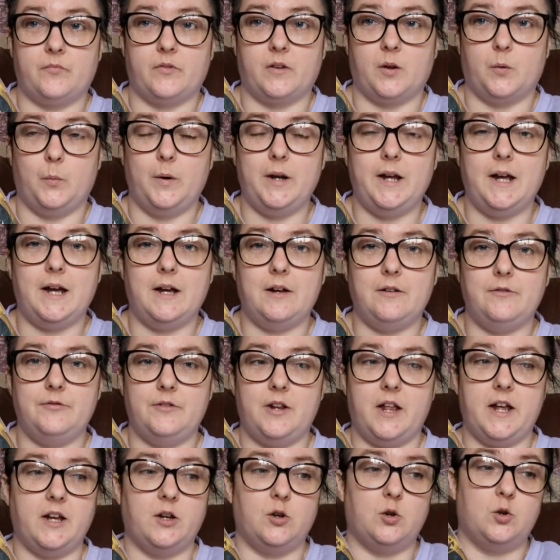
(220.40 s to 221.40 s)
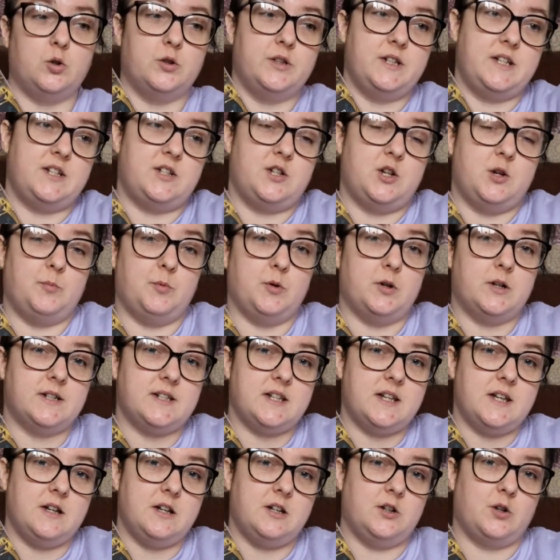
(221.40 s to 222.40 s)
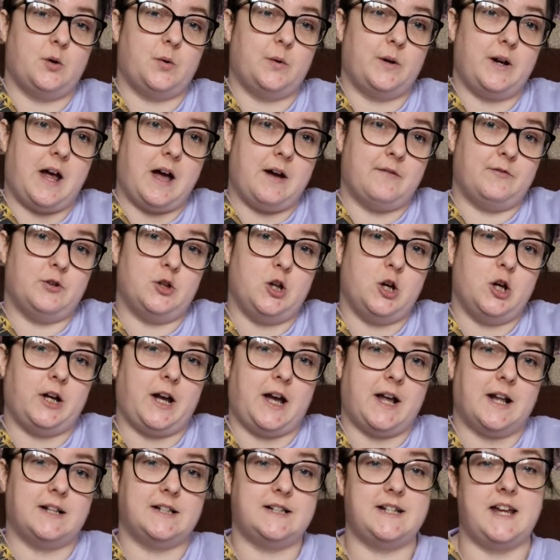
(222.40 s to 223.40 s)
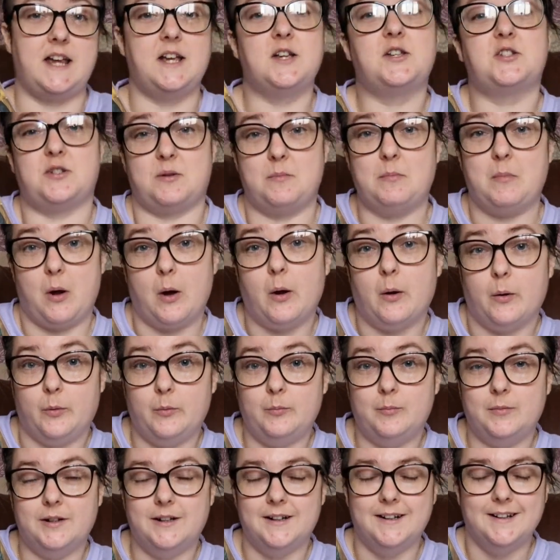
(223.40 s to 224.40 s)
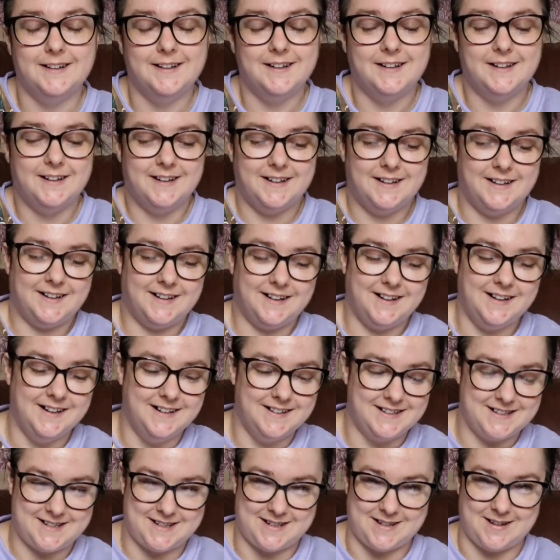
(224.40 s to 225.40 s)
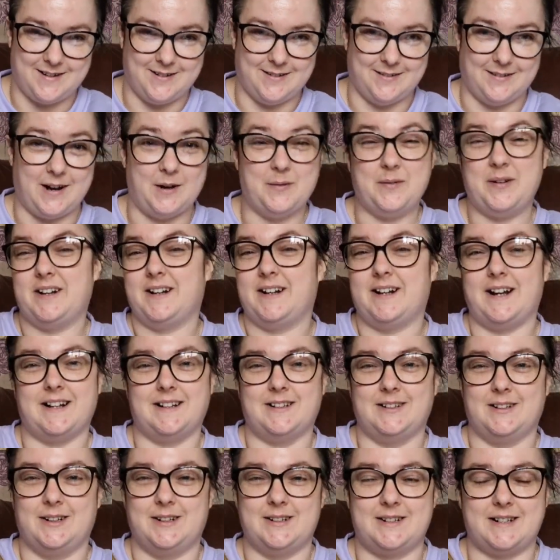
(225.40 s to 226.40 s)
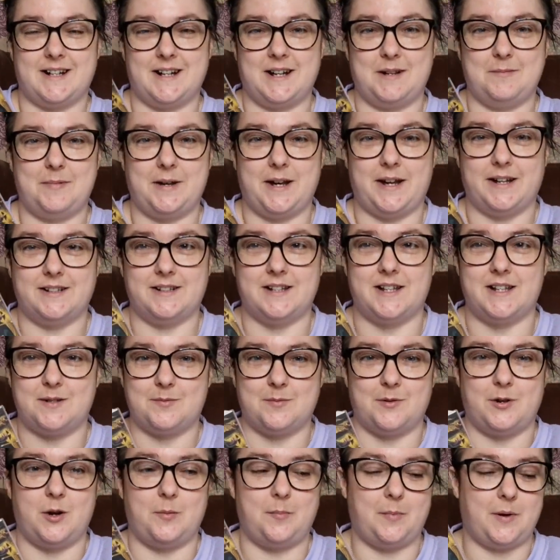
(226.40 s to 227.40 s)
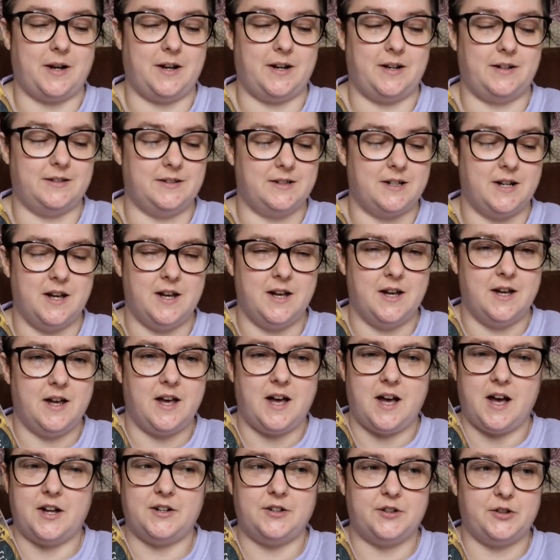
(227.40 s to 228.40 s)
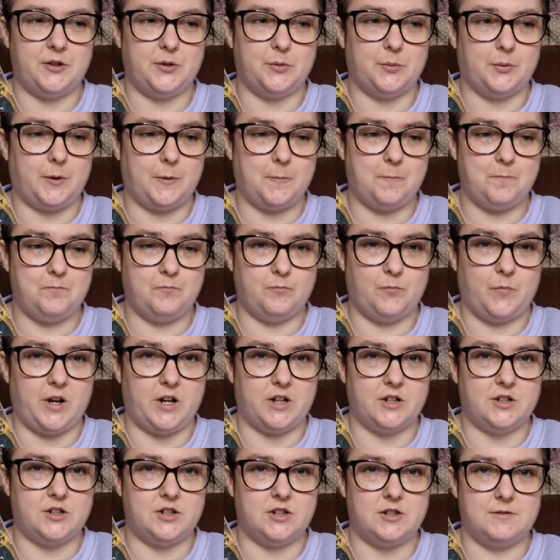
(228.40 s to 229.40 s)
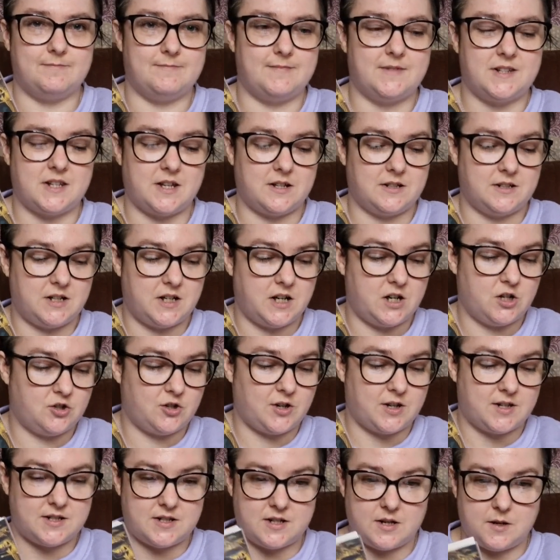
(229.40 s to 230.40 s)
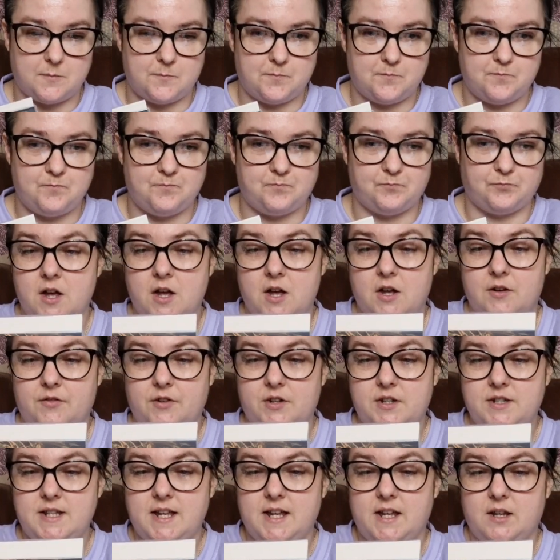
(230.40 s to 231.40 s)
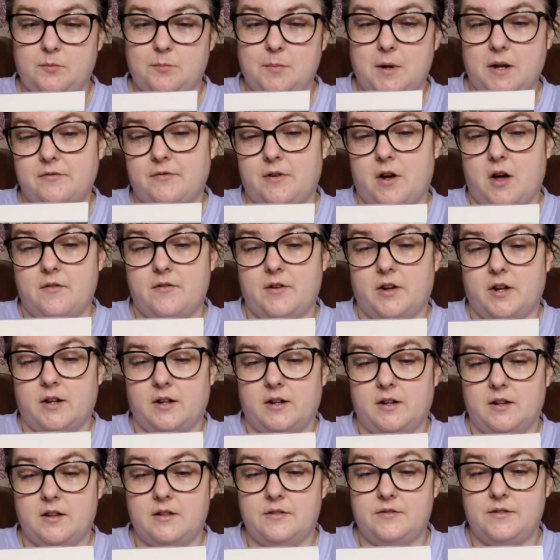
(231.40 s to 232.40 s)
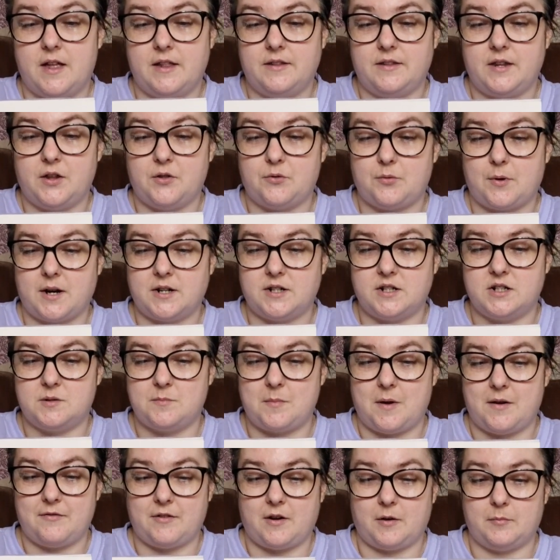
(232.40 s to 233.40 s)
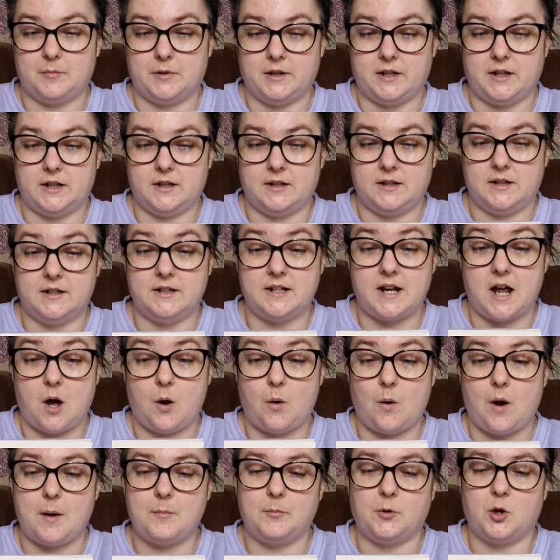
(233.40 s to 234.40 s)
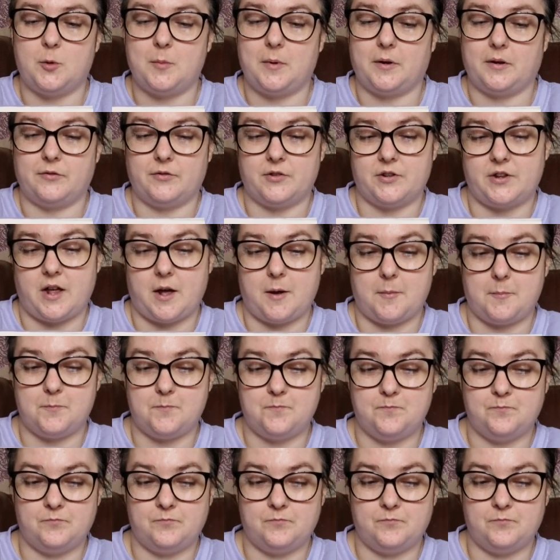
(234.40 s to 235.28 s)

we have like all these new books here, go and have a look and take some home. So I went and had a look and I picked this one. I found another one which sounded interesting. First they killed my father, then they threatened my family, now I'm coming for them.